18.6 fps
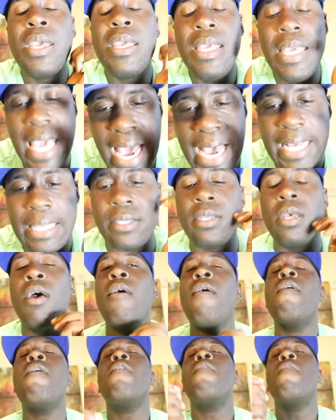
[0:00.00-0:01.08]
Yes.
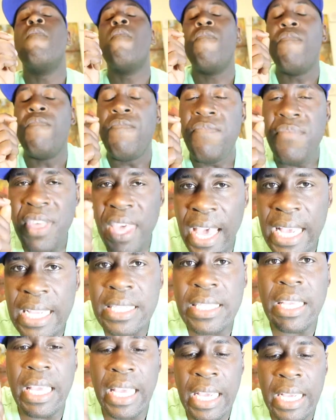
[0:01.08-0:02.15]

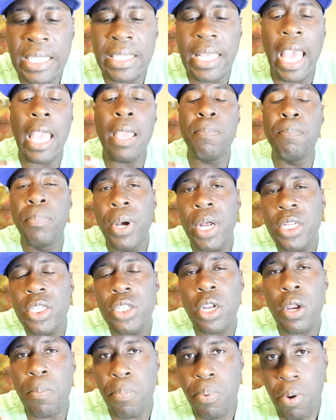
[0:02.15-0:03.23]
This is a
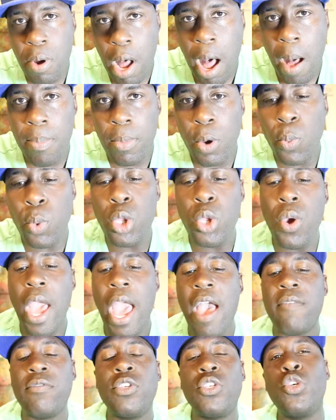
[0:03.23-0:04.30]
budgeting problem when you
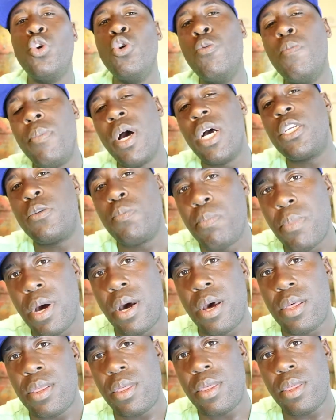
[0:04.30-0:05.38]
have too much
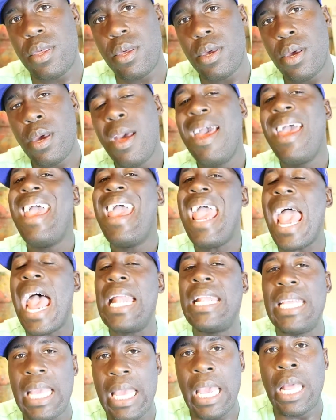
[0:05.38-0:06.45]
month
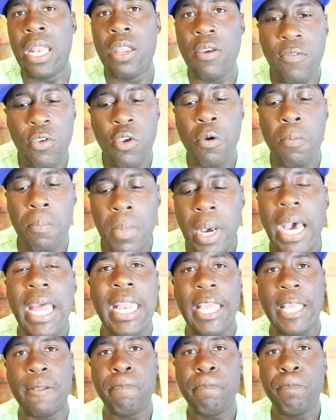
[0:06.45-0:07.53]
at the end of your
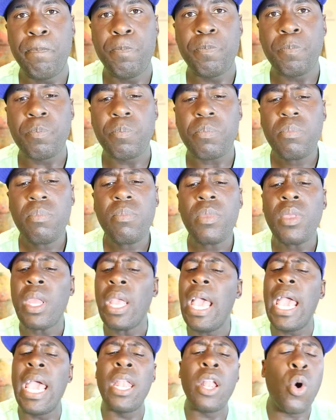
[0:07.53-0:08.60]
money.
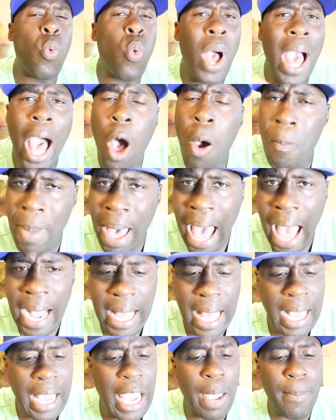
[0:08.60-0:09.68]
And a while back,
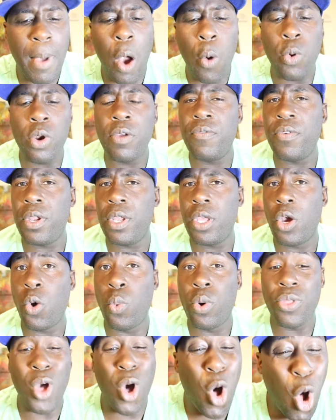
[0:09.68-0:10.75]
I came out with a video
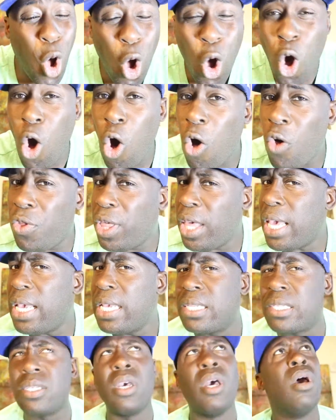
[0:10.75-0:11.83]
with all
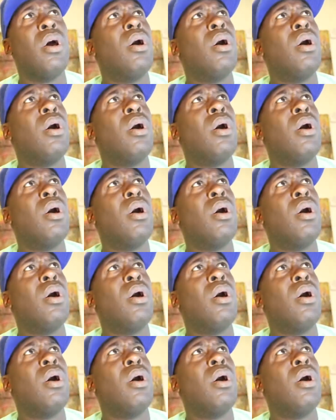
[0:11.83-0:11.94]
these